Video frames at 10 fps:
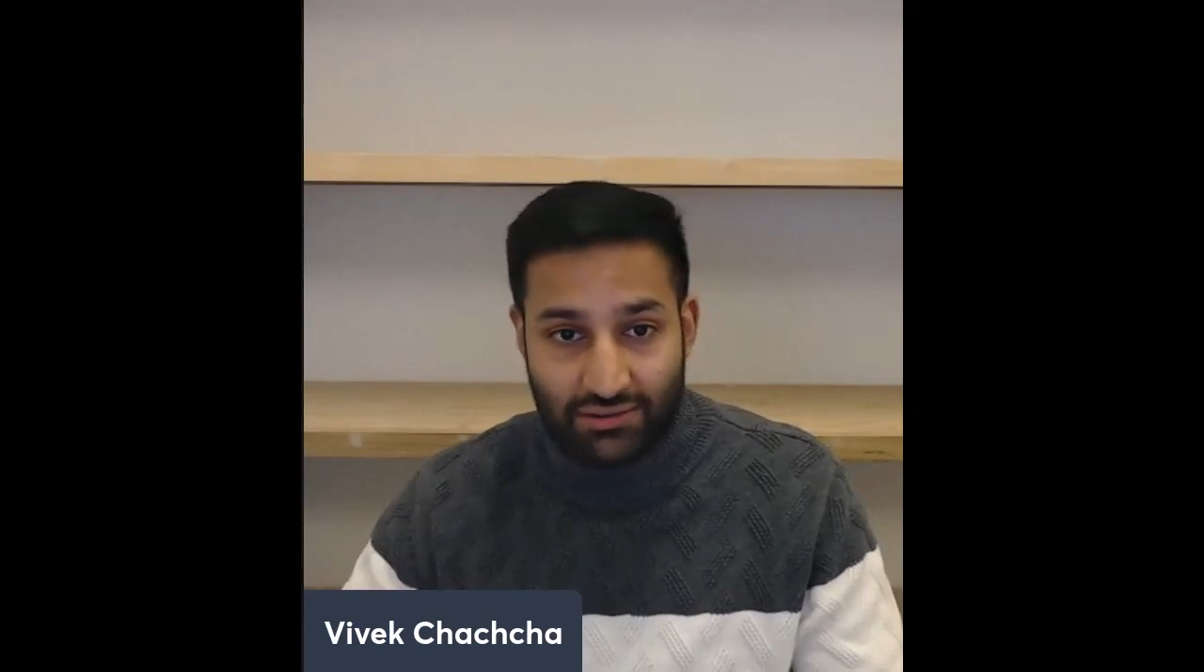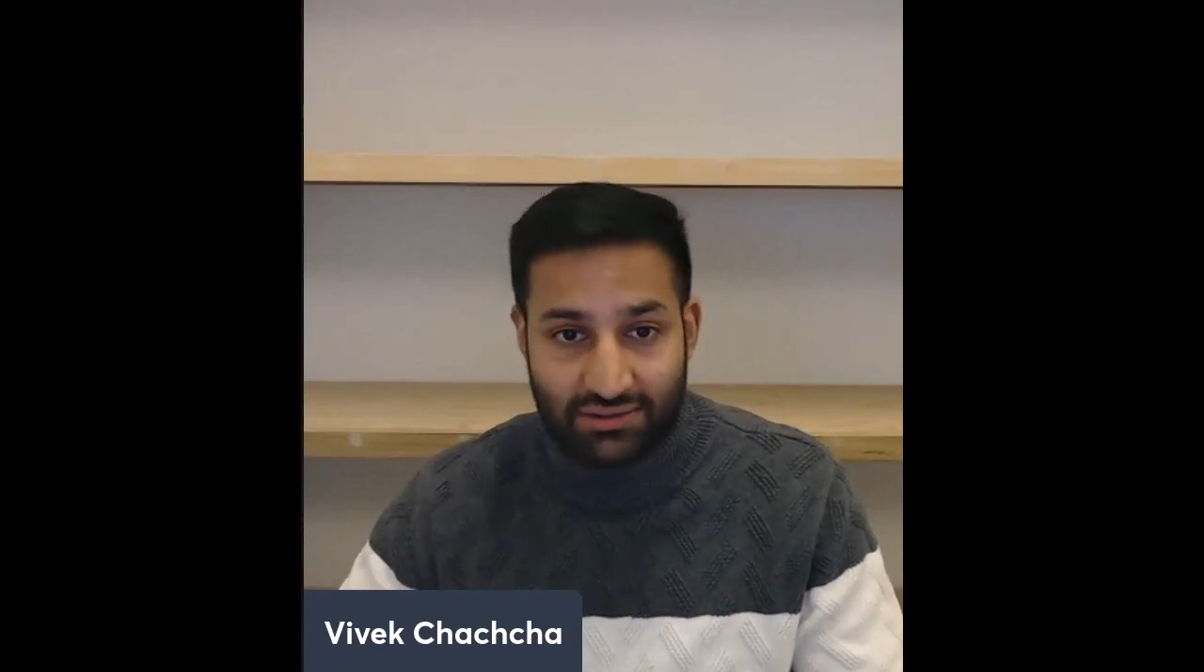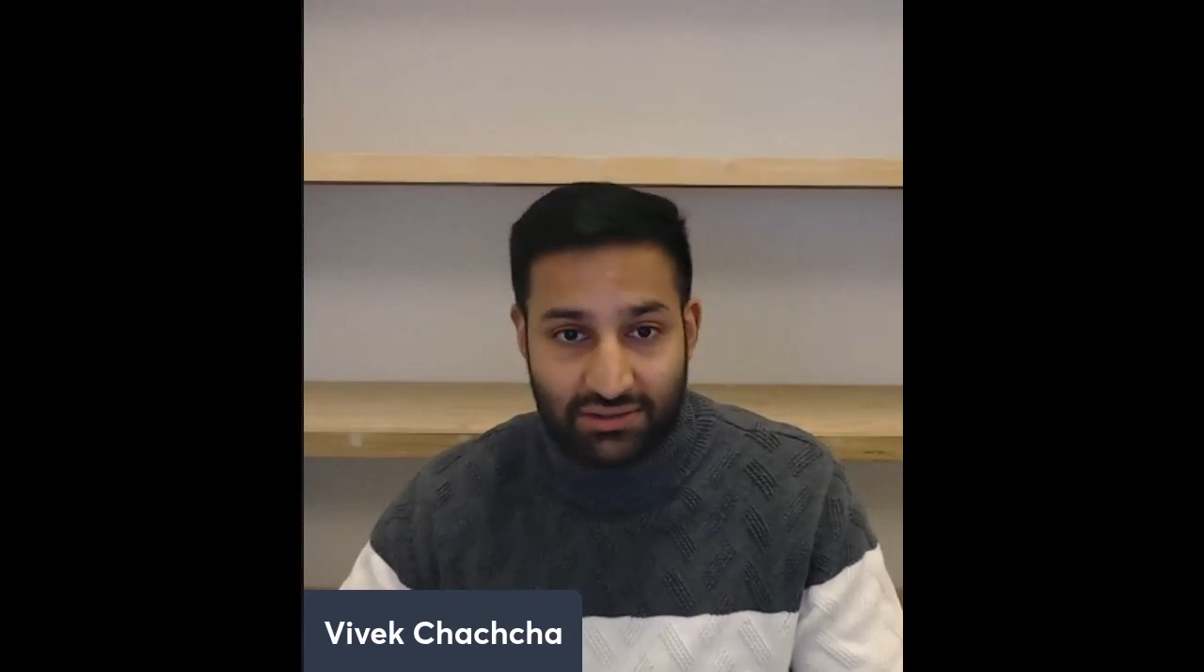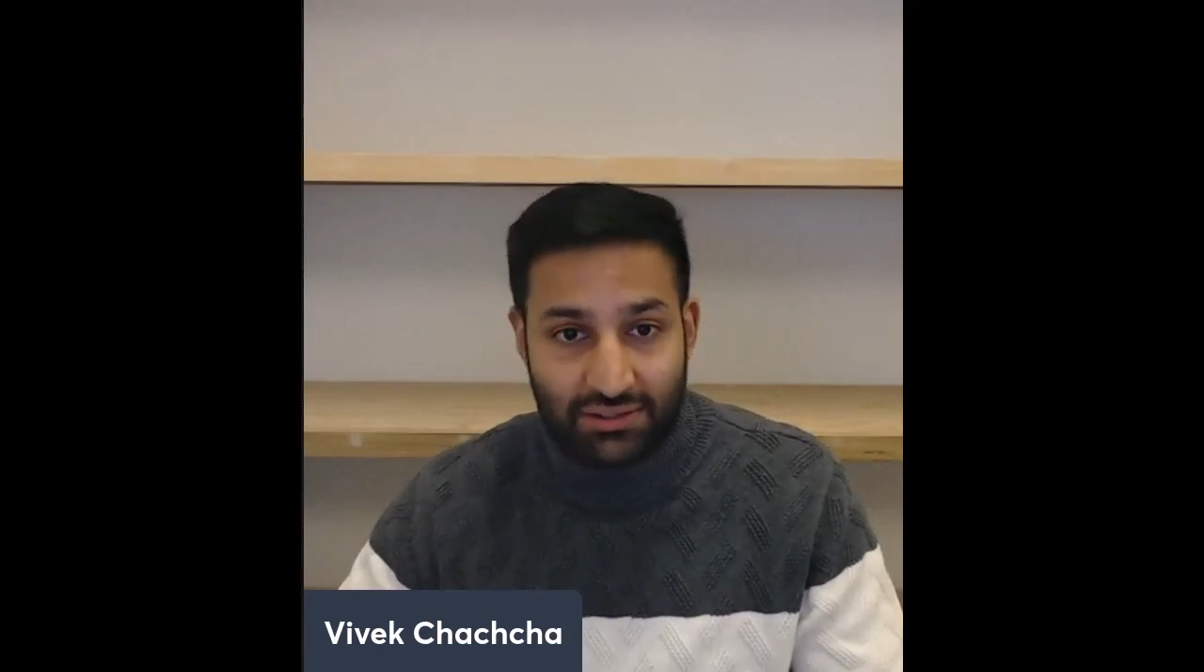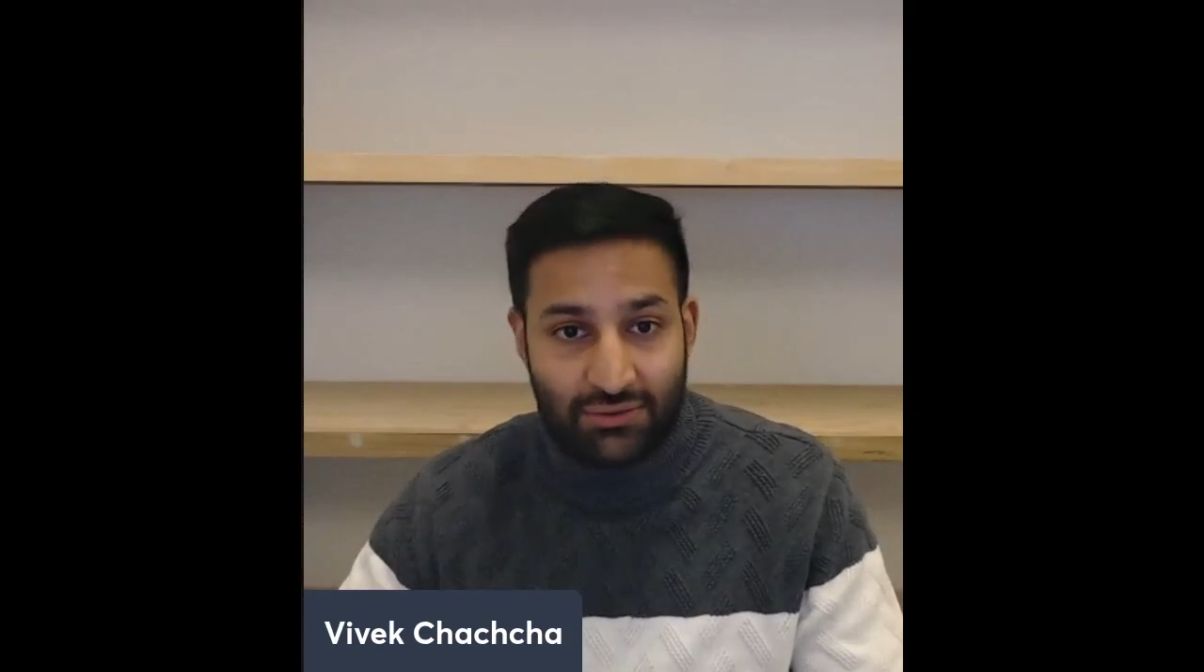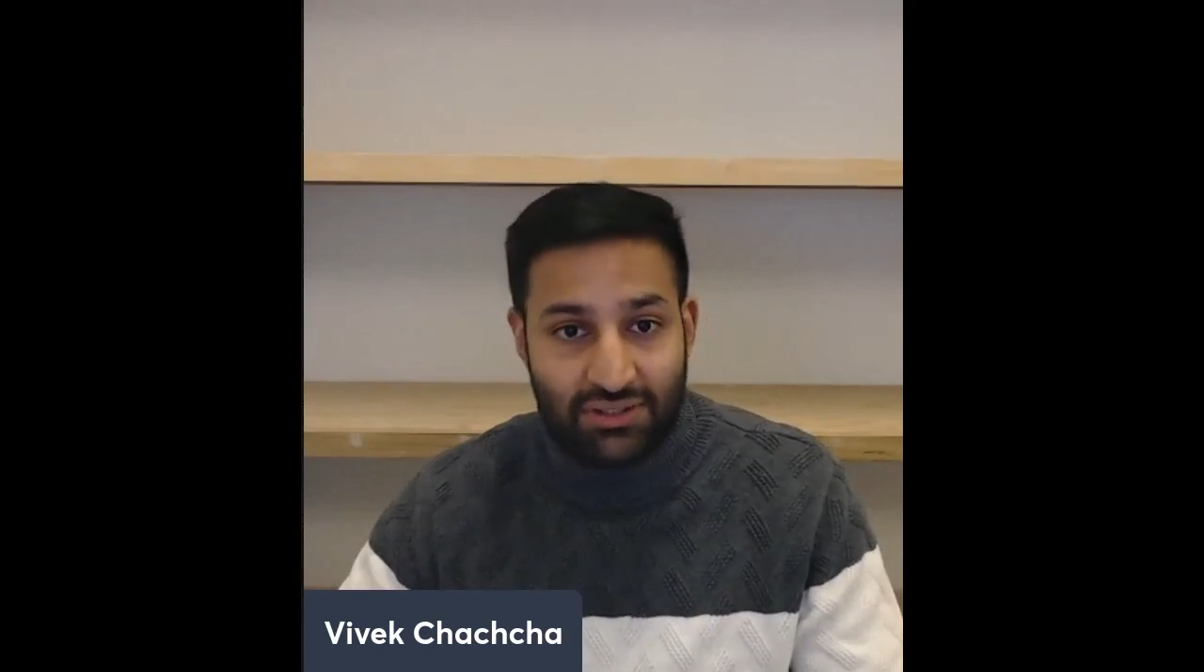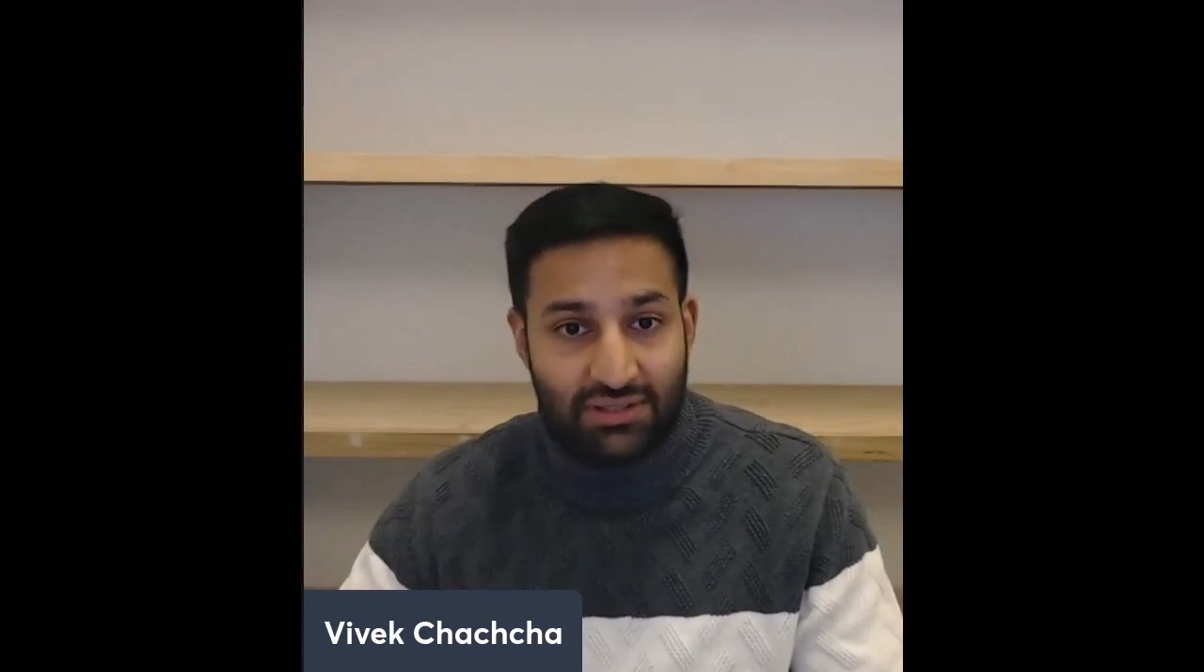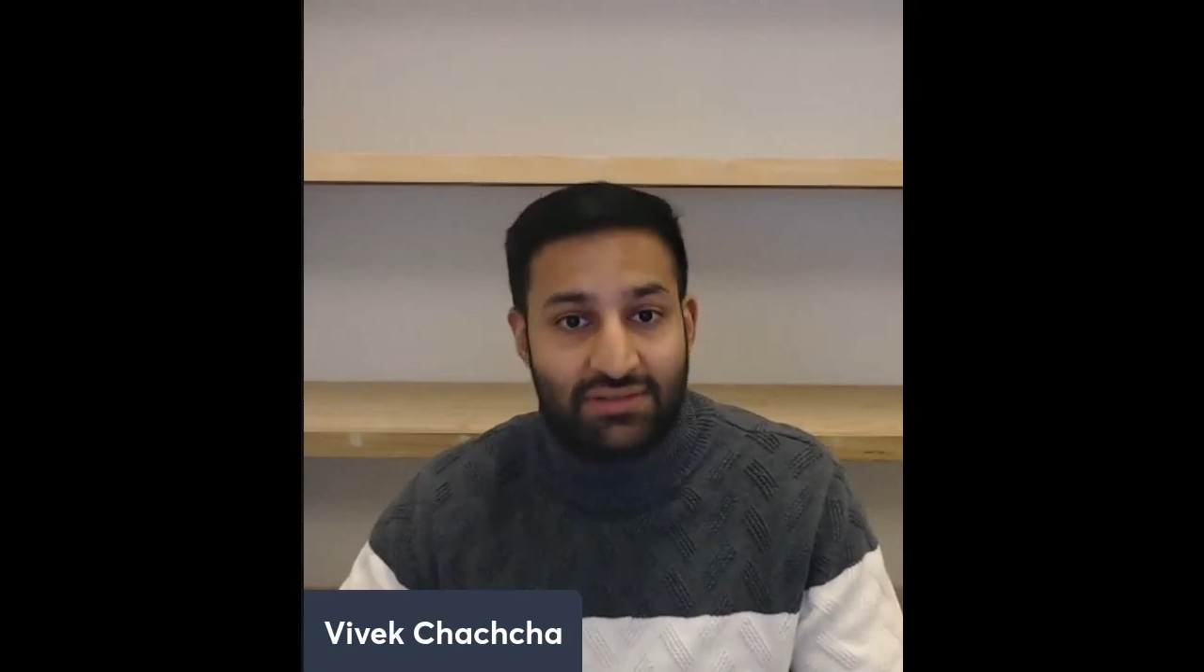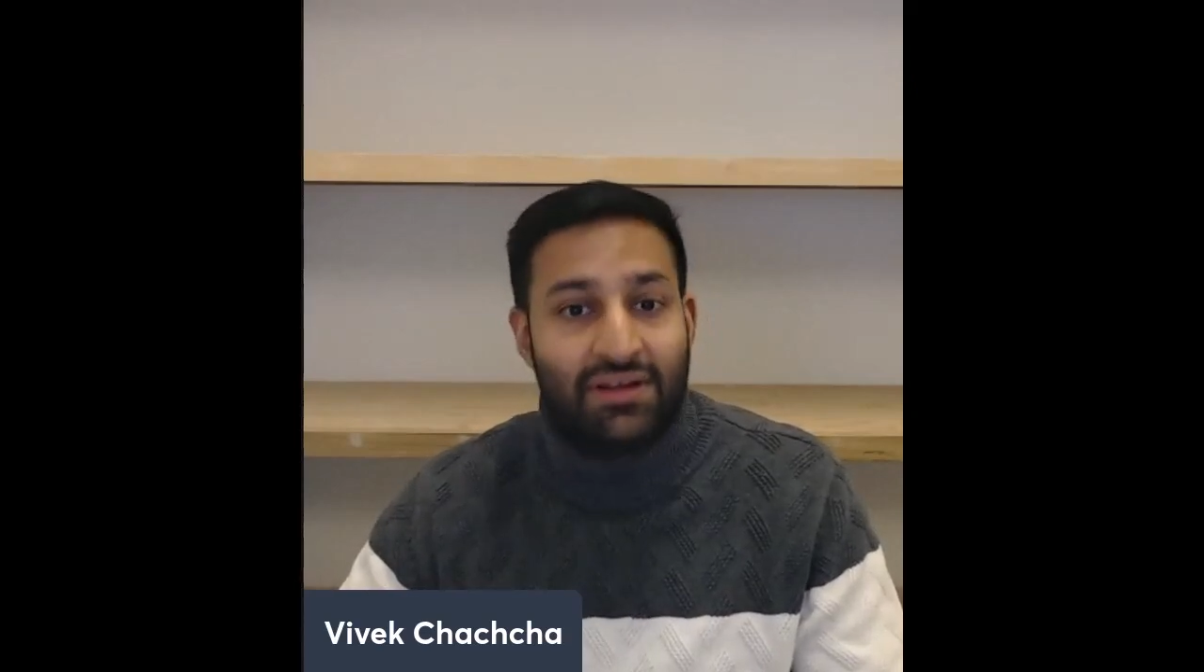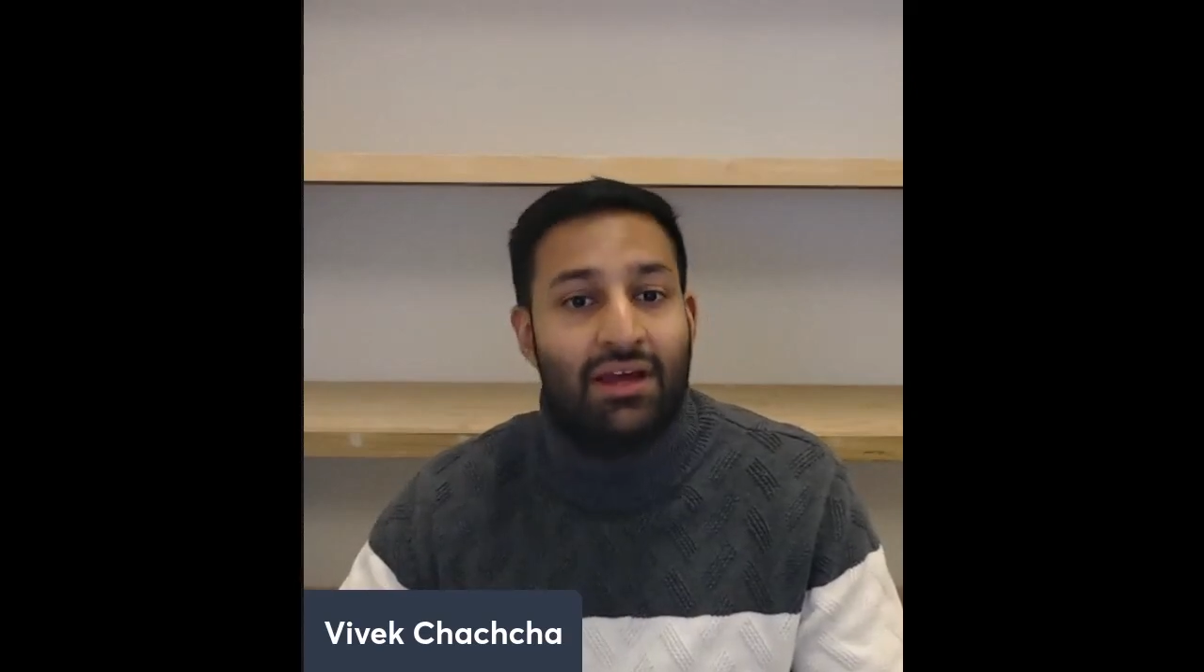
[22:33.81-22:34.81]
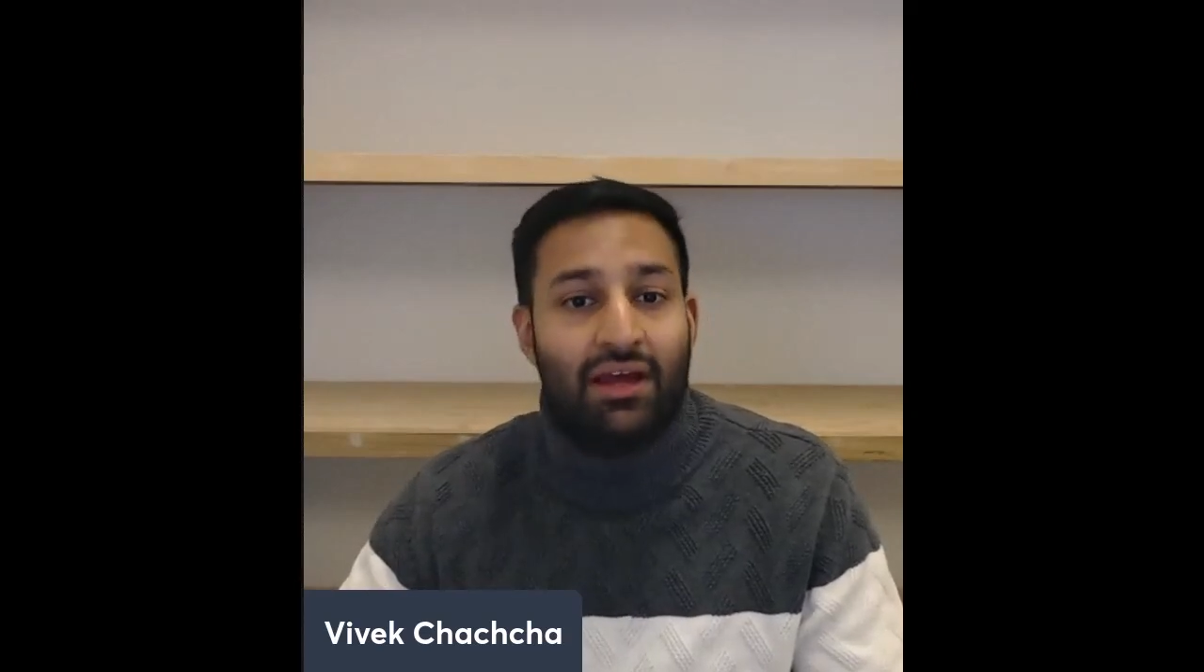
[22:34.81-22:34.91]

institutions